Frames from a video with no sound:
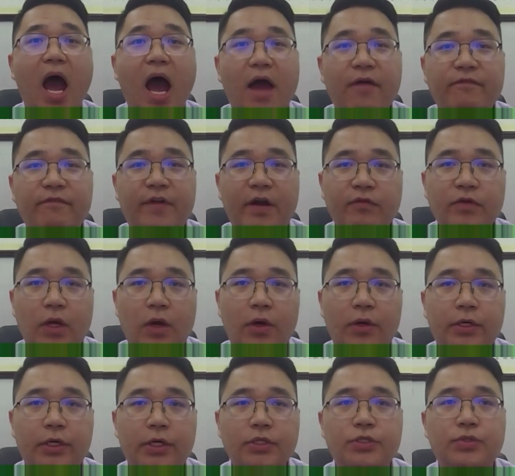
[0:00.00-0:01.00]
I'm very
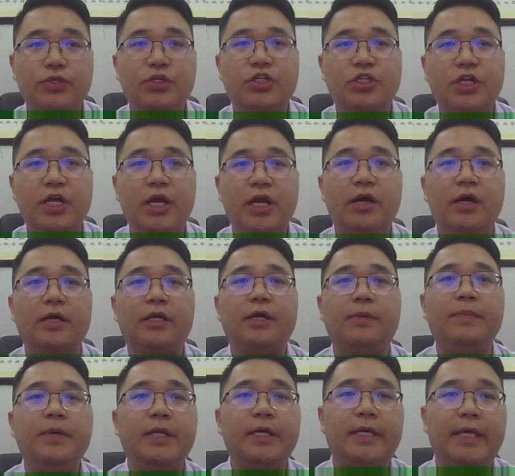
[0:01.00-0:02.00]
honored to share and
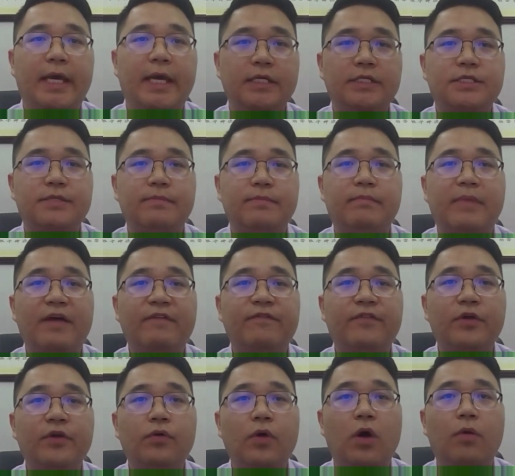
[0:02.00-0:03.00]
communicate my
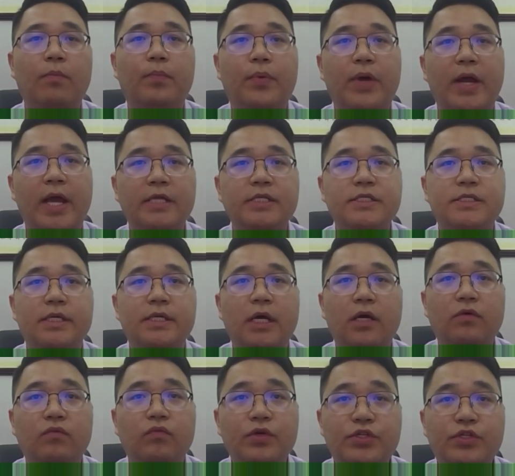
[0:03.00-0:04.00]
view on brands
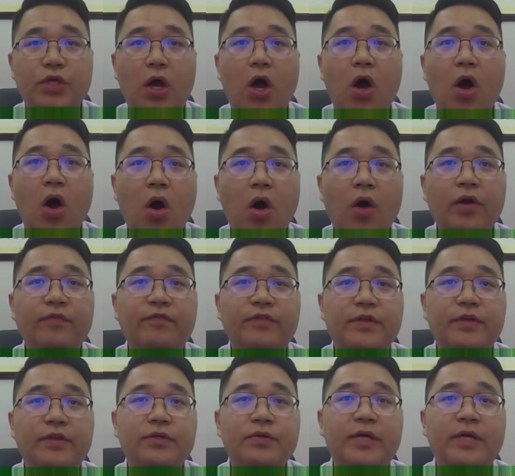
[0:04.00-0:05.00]
with all of
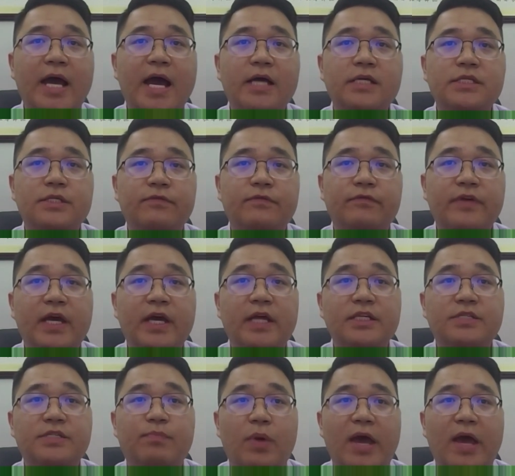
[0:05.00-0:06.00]
the you guys via
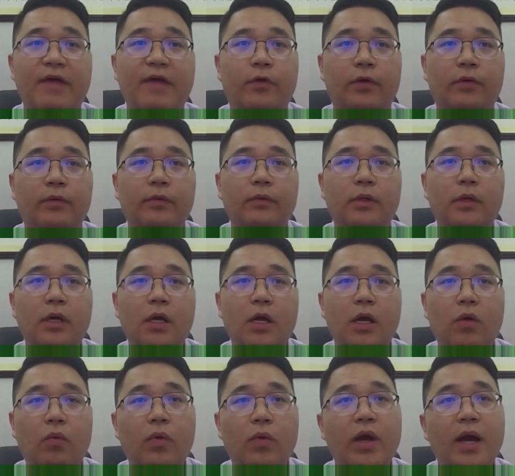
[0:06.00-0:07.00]
this platform,
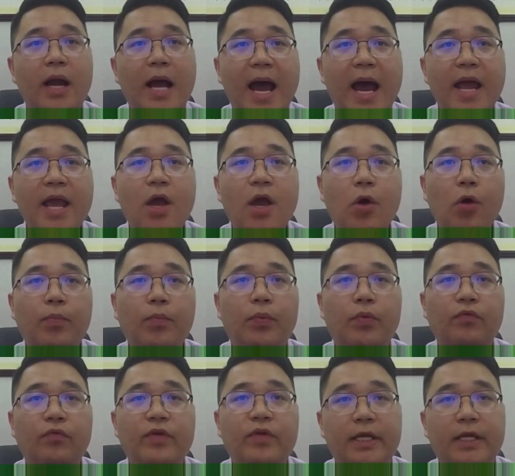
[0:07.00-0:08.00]
where I hope
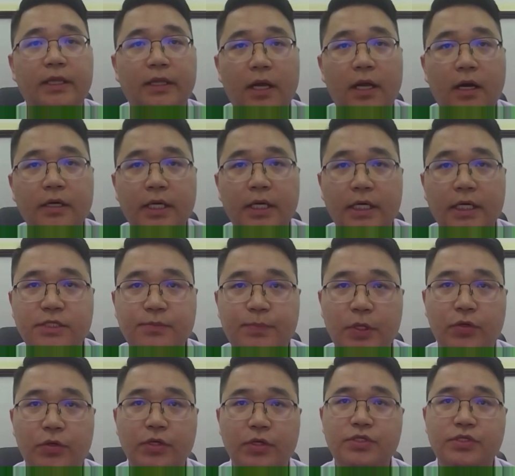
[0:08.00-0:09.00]
we can learn the
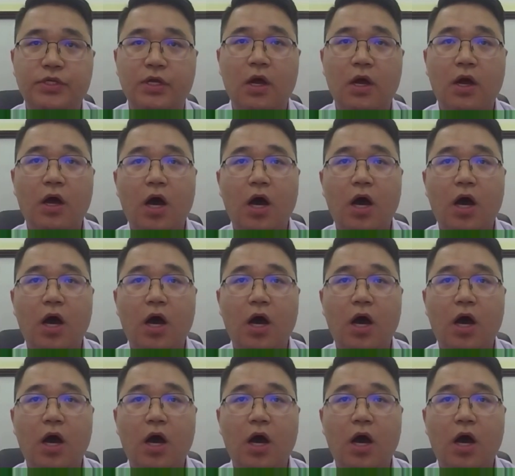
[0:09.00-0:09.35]
experience